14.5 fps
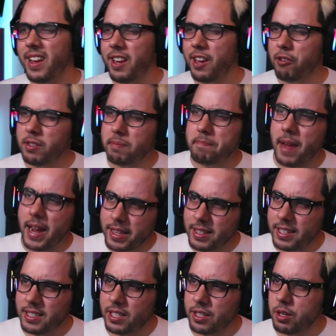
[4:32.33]
it was
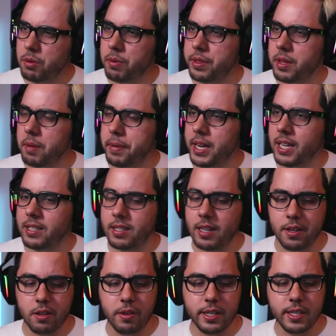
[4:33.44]
mainly to do with the
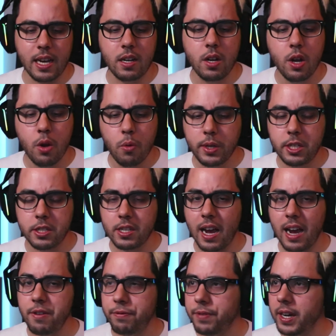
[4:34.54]
PSN going down, which is
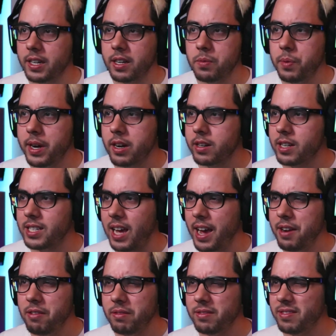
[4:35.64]
kind of fucking weird because I
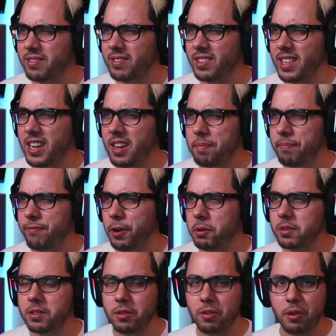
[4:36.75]
don't think
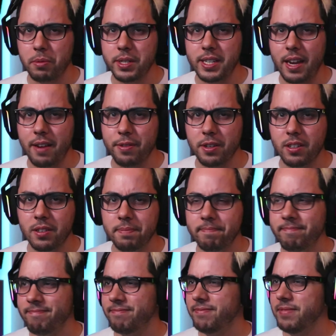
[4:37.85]
Folklore was ever
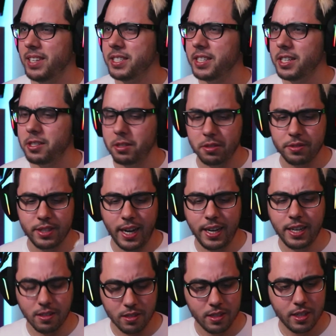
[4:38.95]
a digital
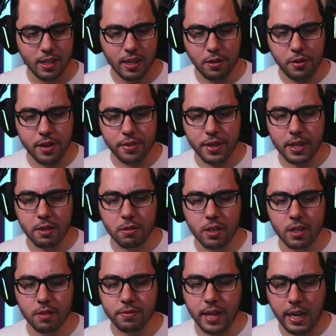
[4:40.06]
title. I don't even think you could
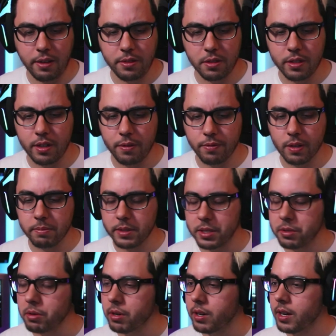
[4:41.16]
have downloaded it from the
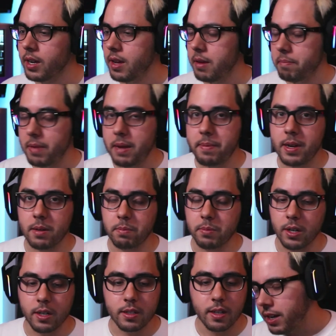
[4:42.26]
store. Maybe I'm
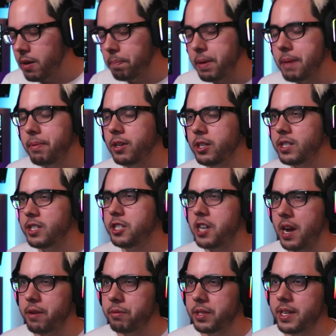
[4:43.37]
wrong. You know, people just
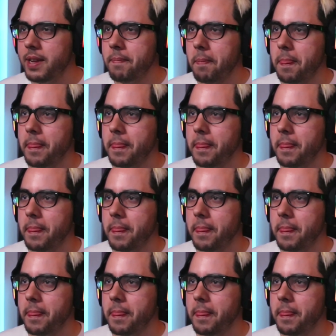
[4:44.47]
generally,